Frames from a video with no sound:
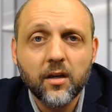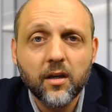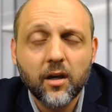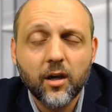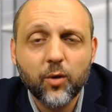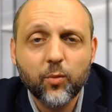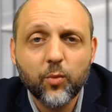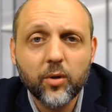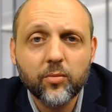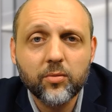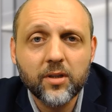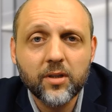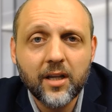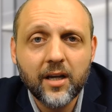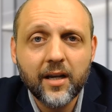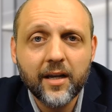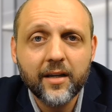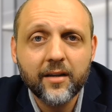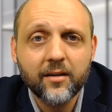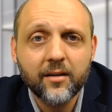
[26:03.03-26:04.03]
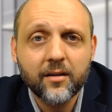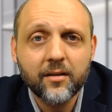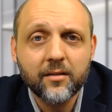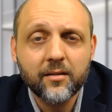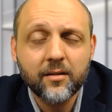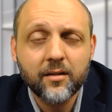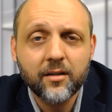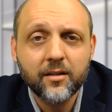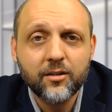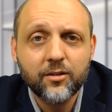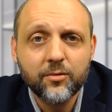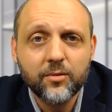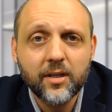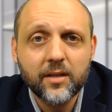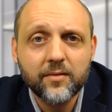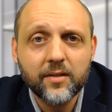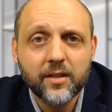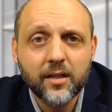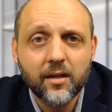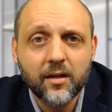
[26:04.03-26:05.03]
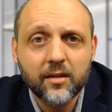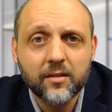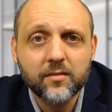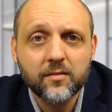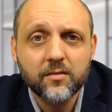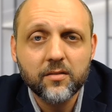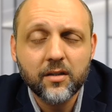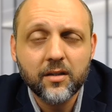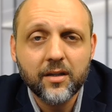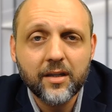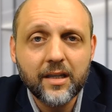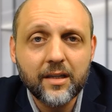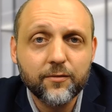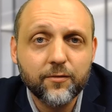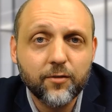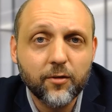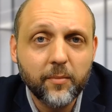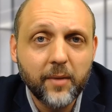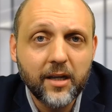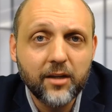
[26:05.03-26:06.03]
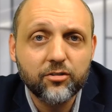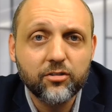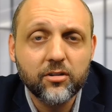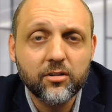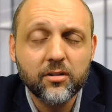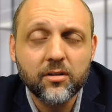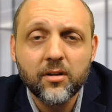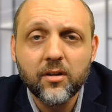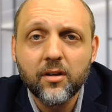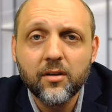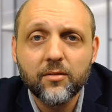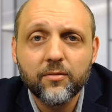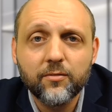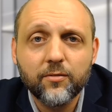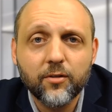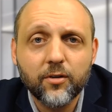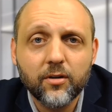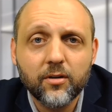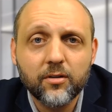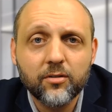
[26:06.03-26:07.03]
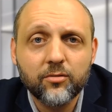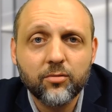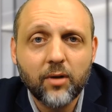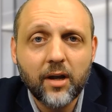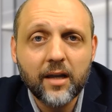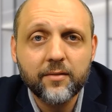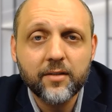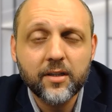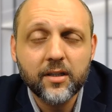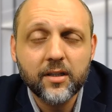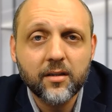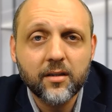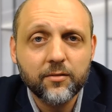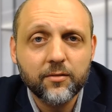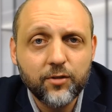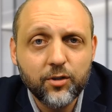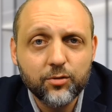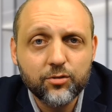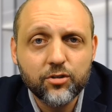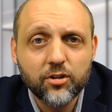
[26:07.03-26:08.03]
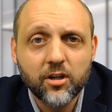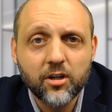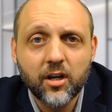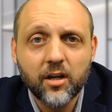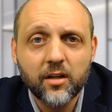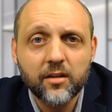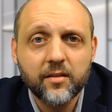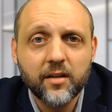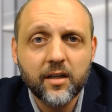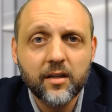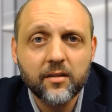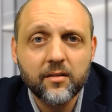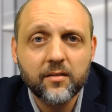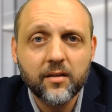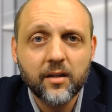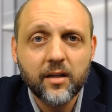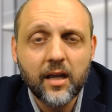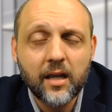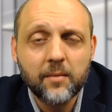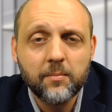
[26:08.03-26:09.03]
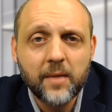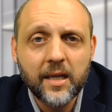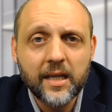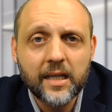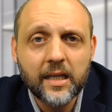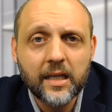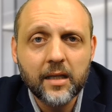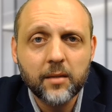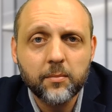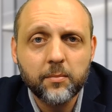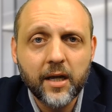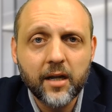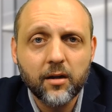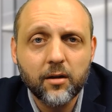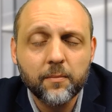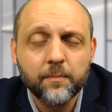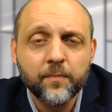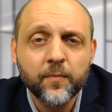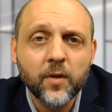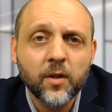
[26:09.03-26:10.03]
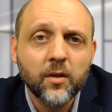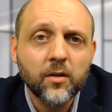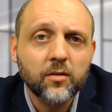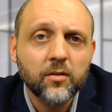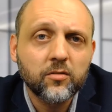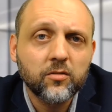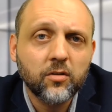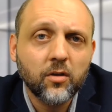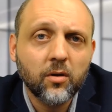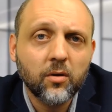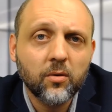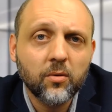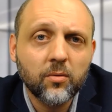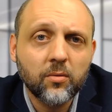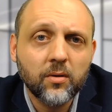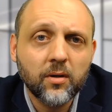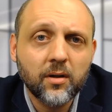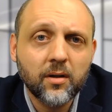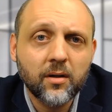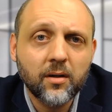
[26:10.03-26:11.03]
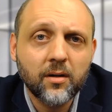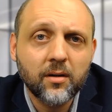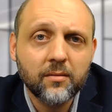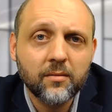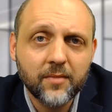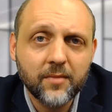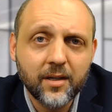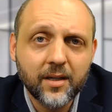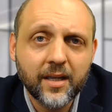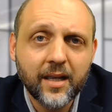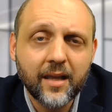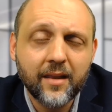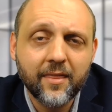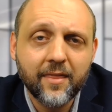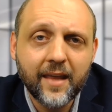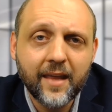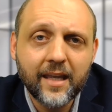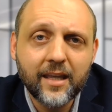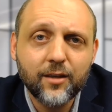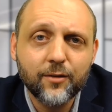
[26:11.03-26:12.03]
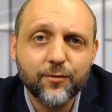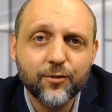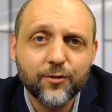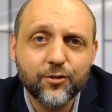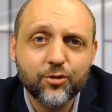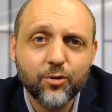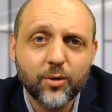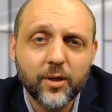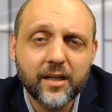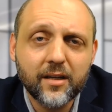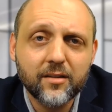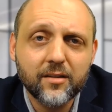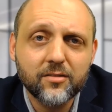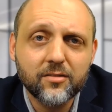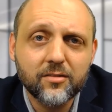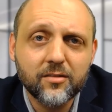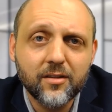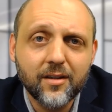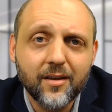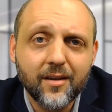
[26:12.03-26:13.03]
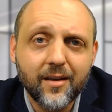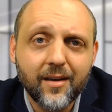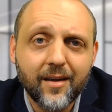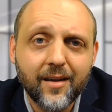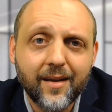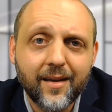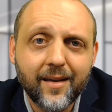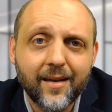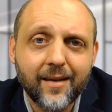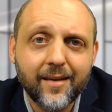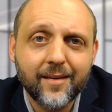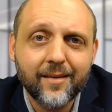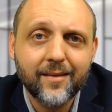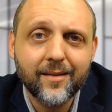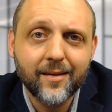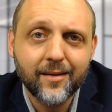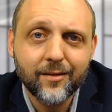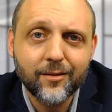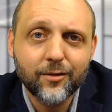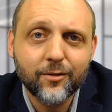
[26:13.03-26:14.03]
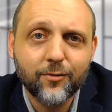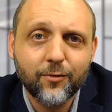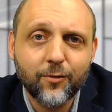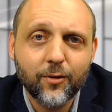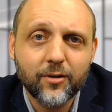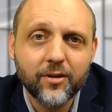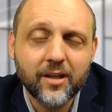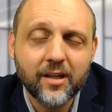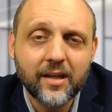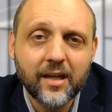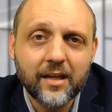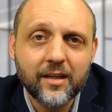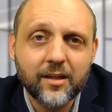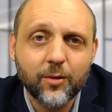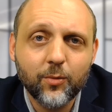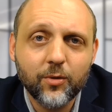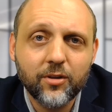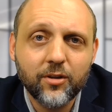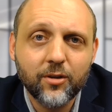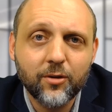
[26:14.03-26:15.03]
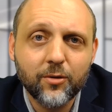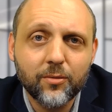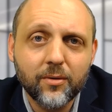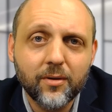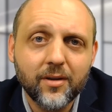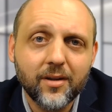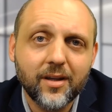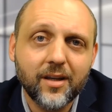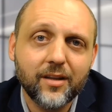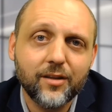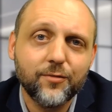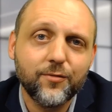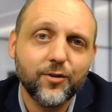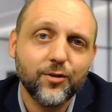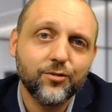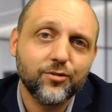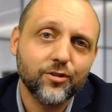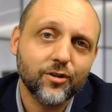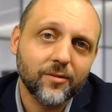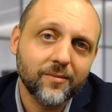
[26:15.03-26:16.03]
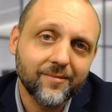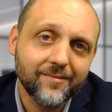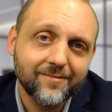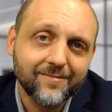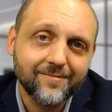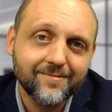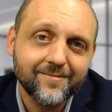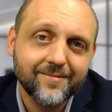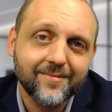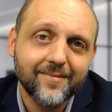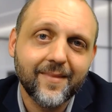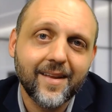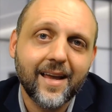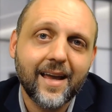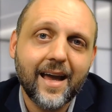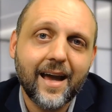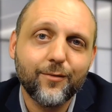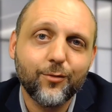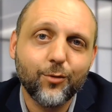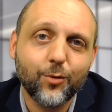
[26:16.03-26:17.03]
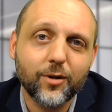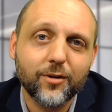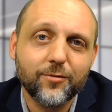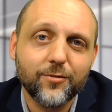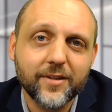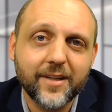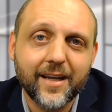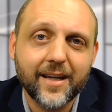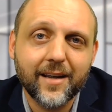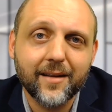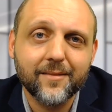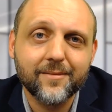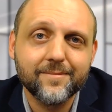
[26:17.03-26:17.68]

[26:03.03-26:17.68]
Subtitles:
We rely on you giving us information for driving future content and making it better. So again, thank you for joining us, and look forward to connecting with you in the future. Have a wonderful day.